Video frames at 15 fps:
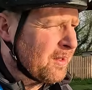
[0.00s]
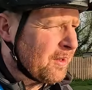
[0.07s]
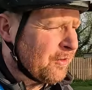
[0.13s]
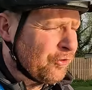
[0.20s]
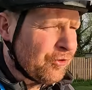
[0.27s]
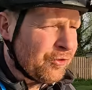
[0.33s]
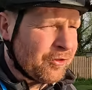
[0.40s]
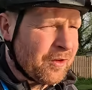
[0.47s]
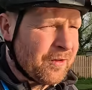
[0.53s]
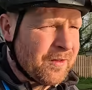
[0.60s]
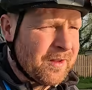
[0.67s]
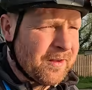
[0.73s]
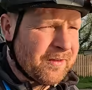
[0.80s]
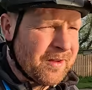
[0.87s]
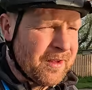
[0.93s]
That's just
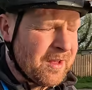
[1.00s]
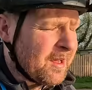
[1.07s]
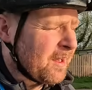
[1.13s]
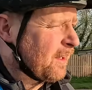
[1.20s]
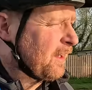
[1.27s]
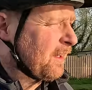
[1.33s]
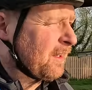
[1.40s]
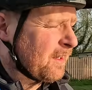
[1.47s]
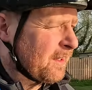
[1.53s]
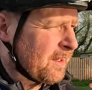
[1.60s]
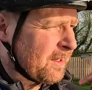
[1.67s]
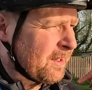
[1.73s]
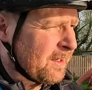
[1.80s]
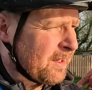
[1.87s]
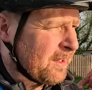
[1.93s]
on this
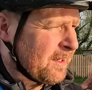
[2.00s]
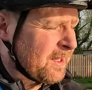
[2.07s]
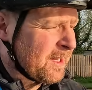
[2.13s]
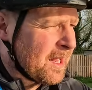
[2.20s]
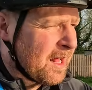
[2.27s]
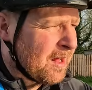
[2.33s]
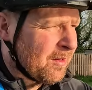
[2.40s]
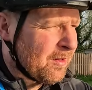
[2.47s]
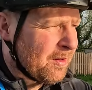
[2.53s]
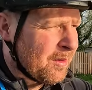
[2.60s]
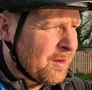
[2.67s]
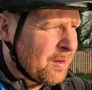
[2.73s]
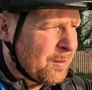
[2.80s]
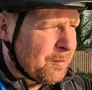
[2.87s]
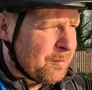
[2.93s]
canal,
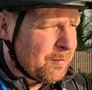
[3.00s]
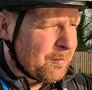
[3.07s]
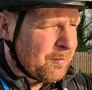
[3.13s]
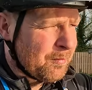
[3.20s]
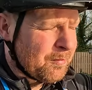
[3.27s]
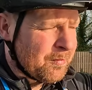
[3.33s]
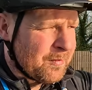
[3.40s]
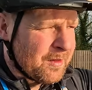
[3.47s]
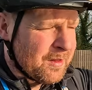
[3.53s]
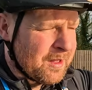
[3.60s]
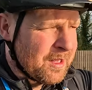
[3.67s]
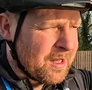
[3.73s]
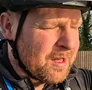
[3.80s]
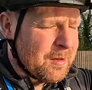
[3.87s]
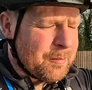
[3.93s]

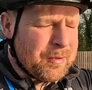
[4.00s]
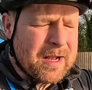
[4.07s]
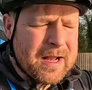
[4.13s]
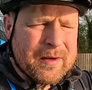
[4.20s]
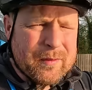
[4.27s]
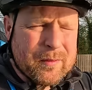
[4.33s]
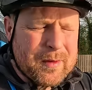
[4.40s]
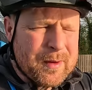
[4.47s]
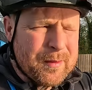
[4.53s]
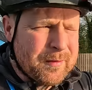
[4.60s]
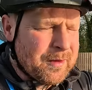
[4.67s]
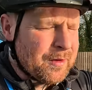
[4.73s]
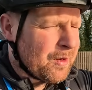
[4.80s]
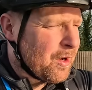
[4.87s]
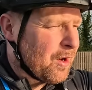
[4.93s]
the bridle way, what
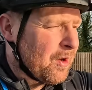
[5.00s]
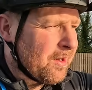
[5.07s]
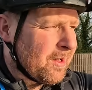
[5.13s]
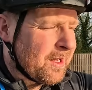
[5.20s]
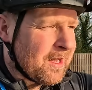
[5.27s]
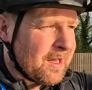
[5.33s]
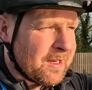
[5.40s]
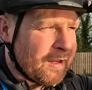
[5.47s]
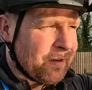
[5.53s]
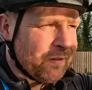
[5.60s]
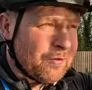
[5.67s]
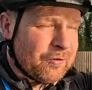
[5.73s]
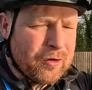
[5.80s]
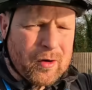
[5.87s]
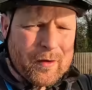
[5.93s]
we're going to call it, and
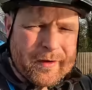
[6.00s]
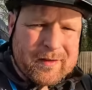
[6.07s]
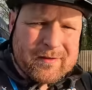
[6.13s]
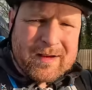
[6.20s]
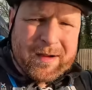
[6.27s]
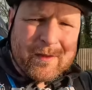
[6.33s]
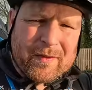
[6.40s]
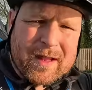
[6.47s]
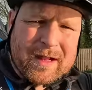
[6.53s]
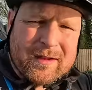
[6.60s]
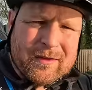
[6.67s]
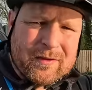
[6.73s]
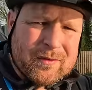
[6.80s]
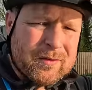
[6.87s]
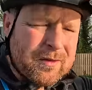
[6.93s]
then toying around that
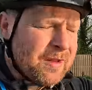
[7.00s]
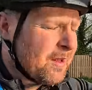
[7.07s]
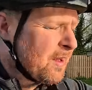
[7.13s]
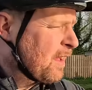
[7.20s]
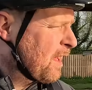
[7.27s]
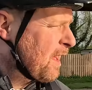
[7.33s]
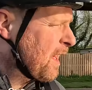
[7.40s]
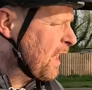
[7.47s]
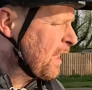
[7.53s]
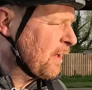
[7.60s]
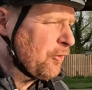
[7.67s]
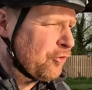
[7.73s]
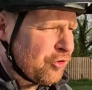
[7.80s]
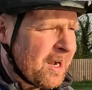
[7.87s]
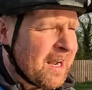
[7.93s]
little
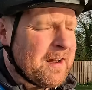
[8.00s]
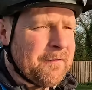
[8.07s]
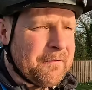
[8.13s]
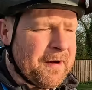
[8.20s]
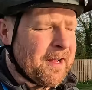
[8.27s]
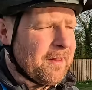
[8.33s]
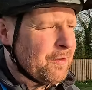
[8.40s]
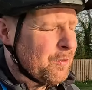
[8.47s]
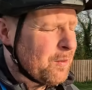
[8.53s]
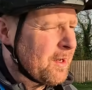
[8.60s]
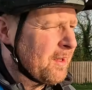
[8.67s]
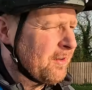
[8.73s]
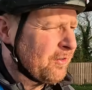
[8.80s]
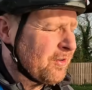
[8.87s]
area trying to find the way.